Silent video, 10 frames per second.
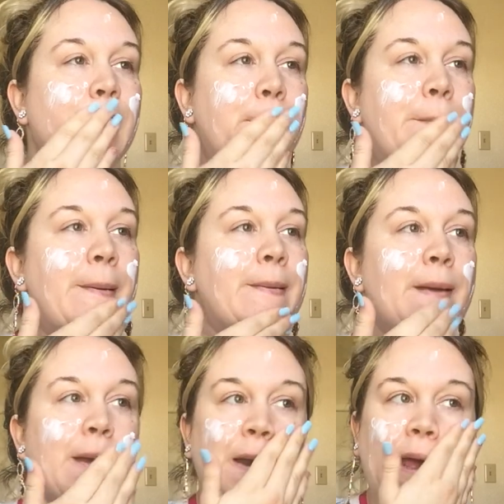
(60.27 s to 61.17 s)
hoping
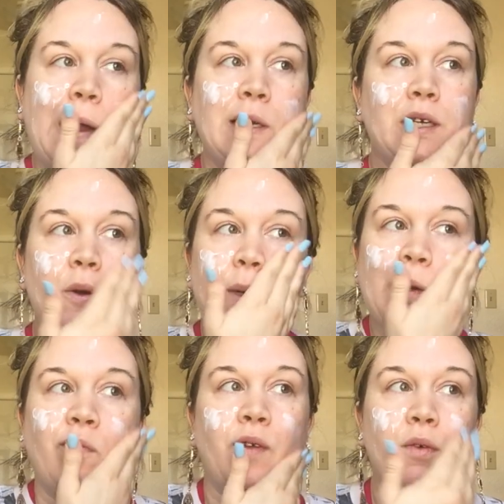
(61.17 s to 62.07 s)
that I don't
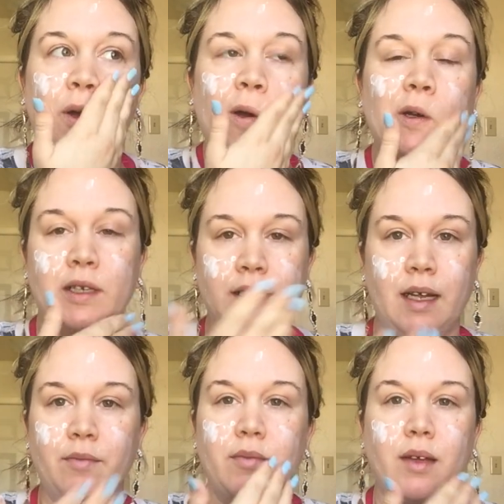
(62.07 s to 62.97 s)
get a phone call because
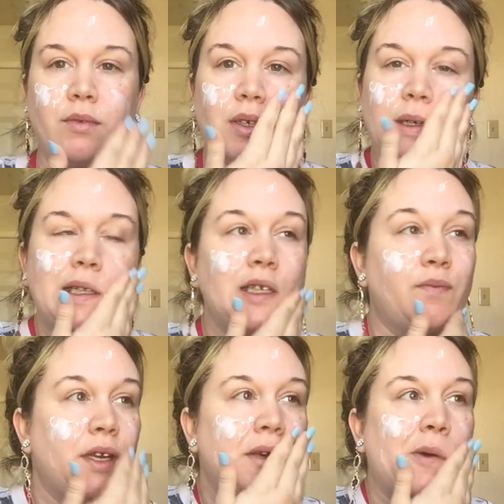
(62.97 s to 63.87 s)
I'm doing this
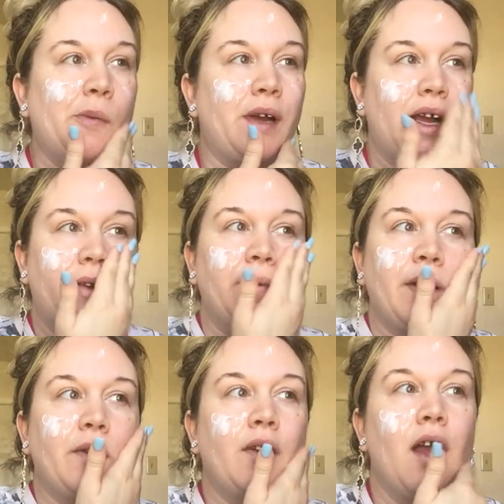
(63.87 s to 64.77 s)
video on my
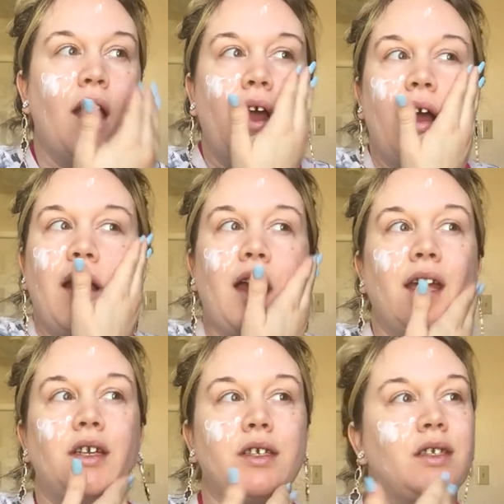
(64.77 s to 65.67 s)
iPhone.
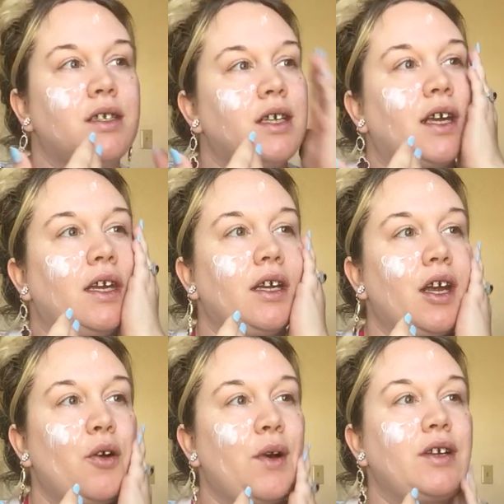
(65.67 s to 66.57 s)
And just a second
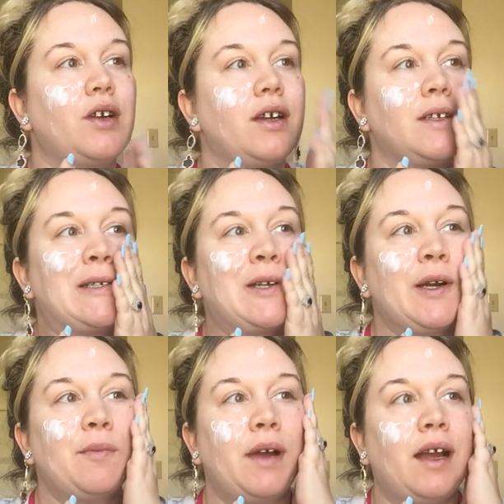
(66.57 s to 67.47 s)
ago, I tried to
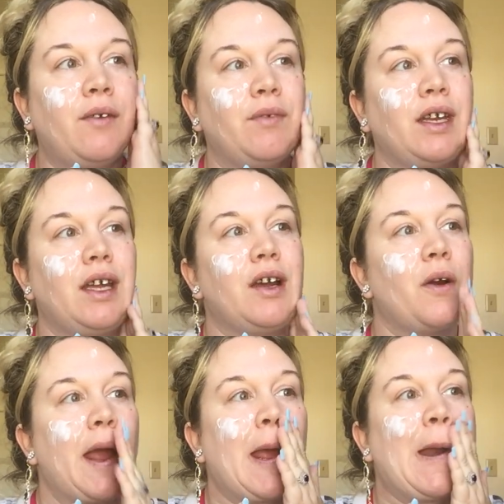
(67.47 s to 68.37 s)
start my
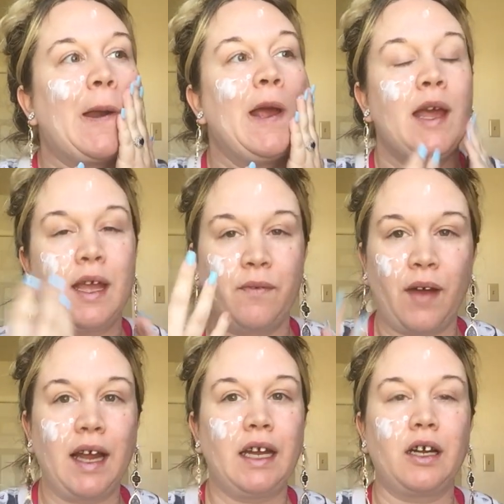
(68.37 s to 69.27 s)
video, and
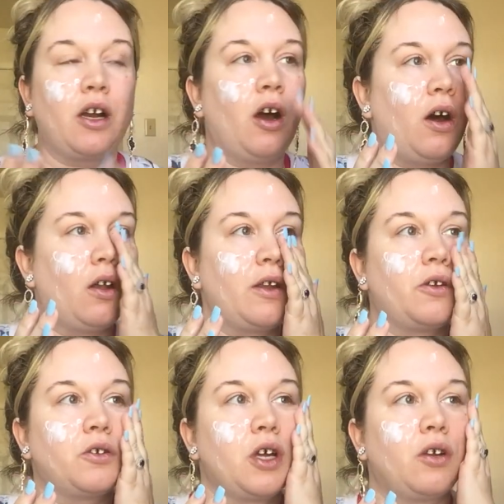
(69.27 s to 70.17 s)
if I get a call,
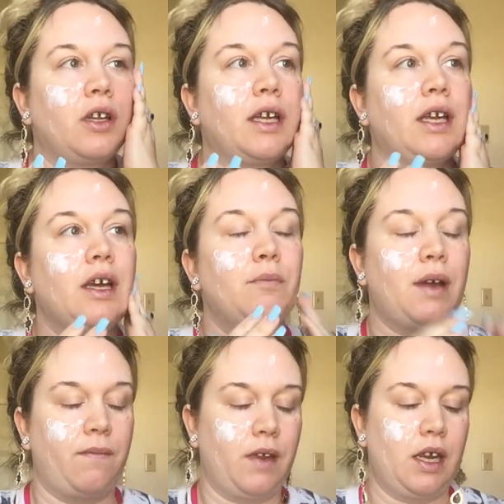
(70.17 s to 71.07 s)
it'll totally cut
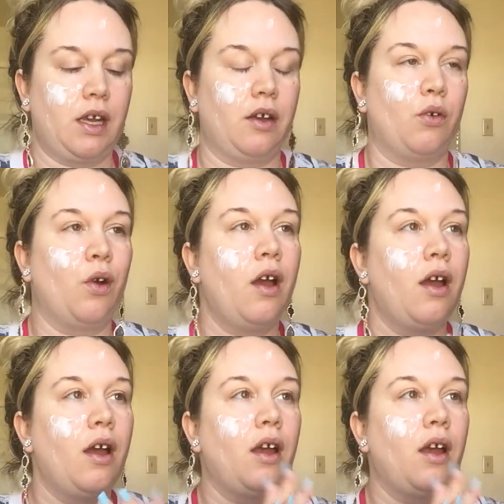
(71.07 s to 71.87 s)
my video,